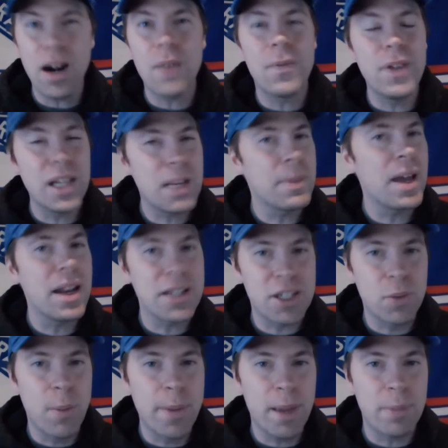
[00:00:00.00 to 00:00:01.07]
I feel like I'm kind of
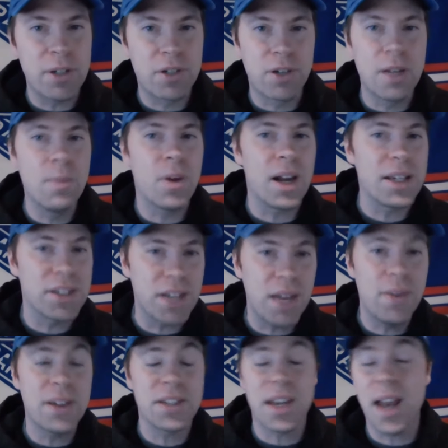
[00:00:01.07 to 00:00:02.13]
swimming upstream when I say this.